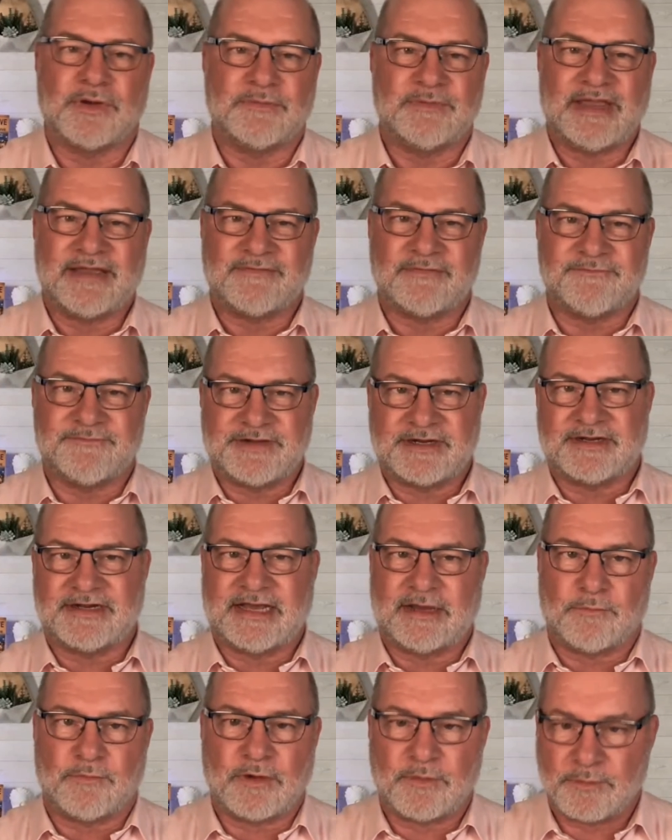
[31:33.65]
We haven't figured
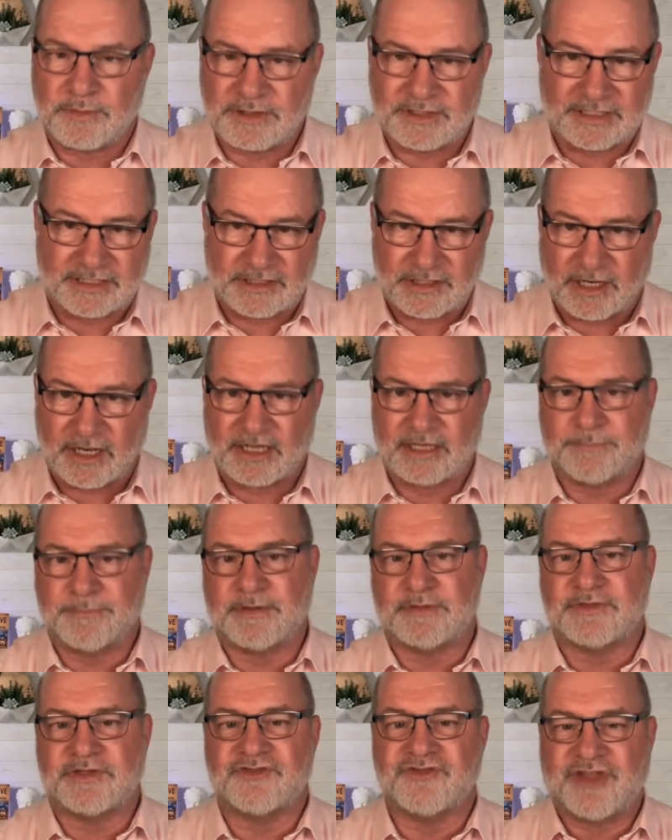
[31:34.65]
out what we're going to call it.
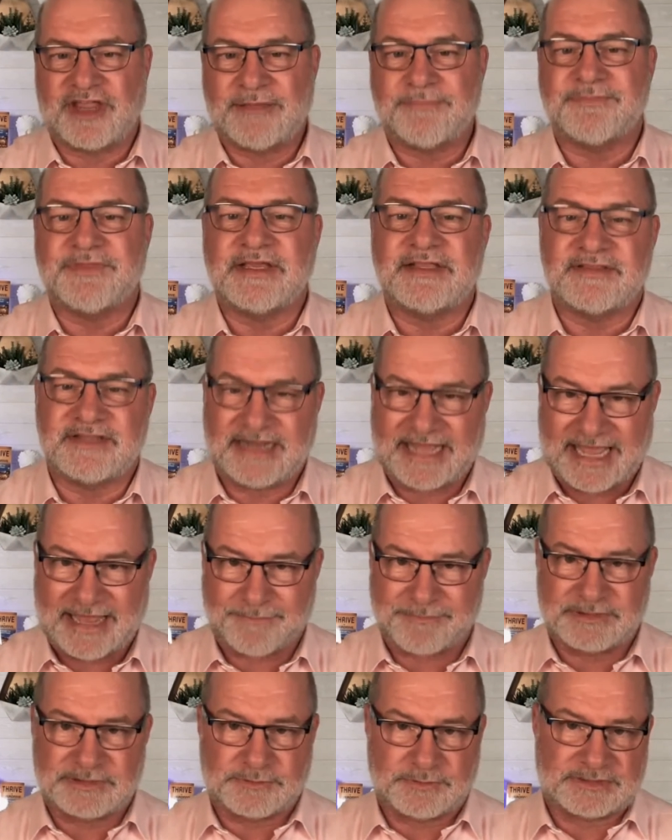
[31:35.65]
But the same thing that
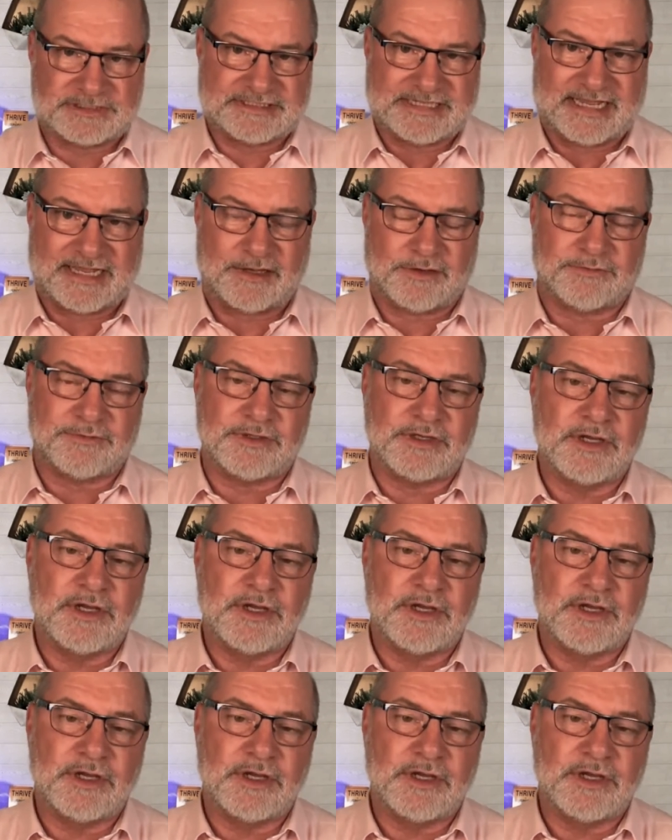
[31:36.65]
happens with sound,